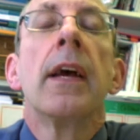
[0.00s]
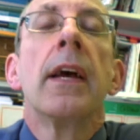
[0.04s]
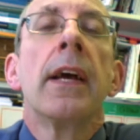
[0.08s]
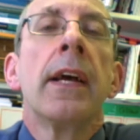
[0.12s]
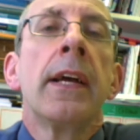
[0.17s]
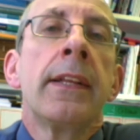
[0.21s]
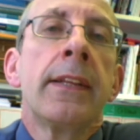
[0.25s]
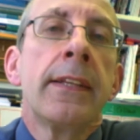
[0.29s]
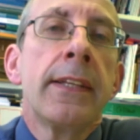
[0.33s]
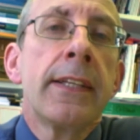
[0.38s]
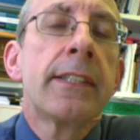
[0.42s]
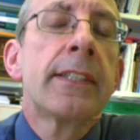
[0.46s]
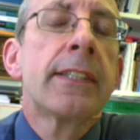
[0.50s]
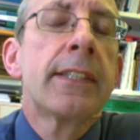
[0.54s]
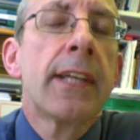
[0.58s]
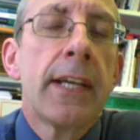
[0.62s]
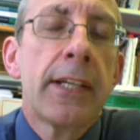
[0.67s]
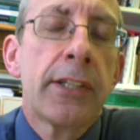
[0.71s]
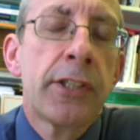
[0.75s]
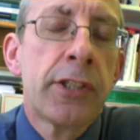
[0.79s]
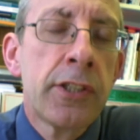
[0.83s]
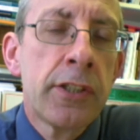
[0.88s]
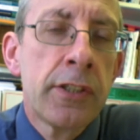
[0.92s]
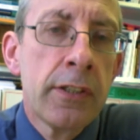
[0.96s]
In this
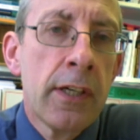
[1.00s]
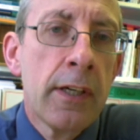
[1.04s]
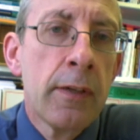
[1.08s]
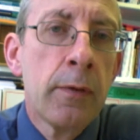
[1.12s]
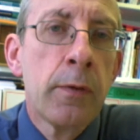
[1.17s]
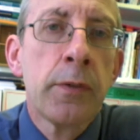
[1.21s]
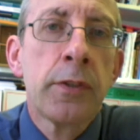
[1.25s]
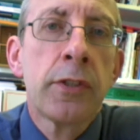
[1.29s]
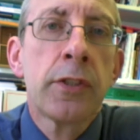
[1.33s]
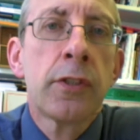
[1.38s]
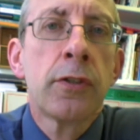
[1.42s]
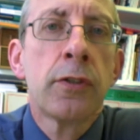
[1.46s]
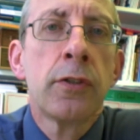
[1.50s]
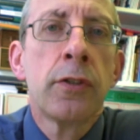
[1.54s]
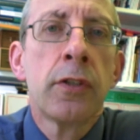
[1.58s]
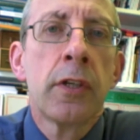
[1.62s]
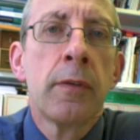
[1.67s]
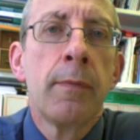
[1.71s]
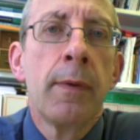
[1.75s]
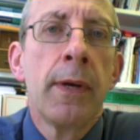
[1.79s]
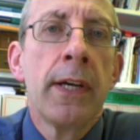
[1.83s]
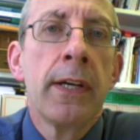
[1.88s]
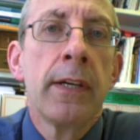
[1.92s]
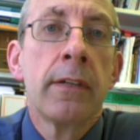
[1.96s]
section I want to talk
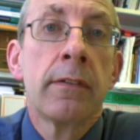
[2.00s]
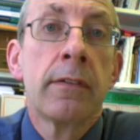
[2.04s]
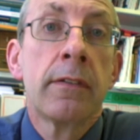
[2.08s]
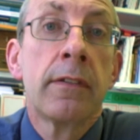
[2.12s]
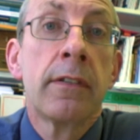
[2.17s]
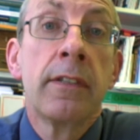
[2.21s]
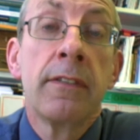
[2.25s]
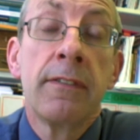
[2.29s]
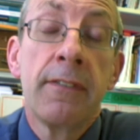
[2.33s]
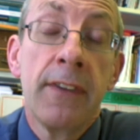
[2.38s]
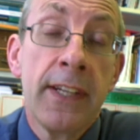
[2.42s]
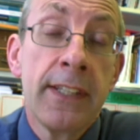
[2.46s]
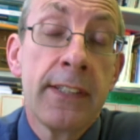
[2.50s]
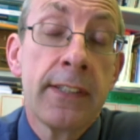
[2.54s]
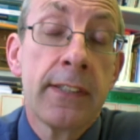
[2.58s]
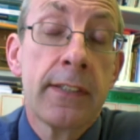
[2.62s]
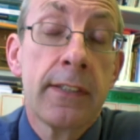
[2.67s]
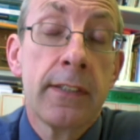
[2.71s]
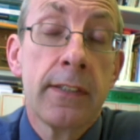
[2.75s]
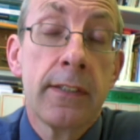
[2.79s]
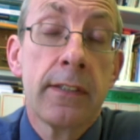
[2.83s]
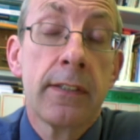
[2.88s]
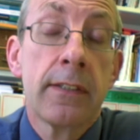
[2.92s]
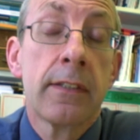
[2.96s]
about
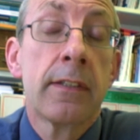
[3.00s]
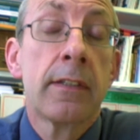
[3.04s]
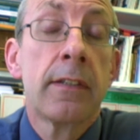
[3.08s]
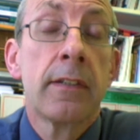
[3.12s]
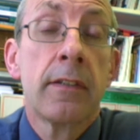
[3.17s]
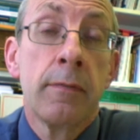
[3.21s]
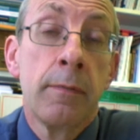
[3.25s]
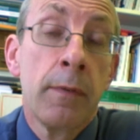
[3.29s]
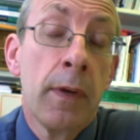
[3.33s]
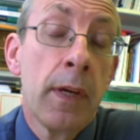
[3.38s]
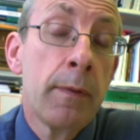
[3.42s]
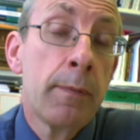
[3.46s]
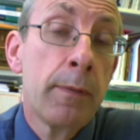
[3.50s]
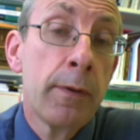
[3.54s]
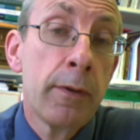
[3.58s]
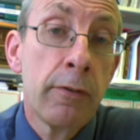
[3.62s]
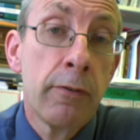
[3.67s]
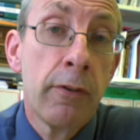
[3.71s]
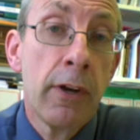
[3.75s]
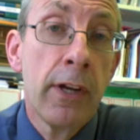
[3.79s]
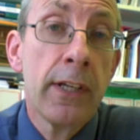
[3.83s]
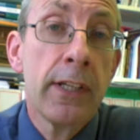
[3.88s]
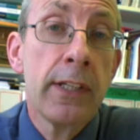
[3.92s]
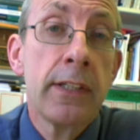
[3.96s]
defences that might be
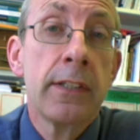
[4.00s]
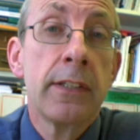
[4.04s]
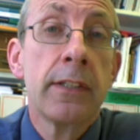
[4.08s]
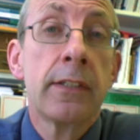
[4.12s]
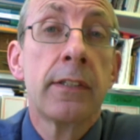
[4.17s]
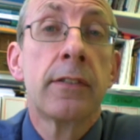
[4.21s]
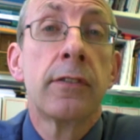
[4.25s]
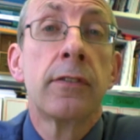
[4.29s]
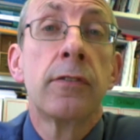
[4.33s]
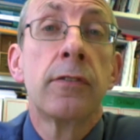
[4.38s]
raised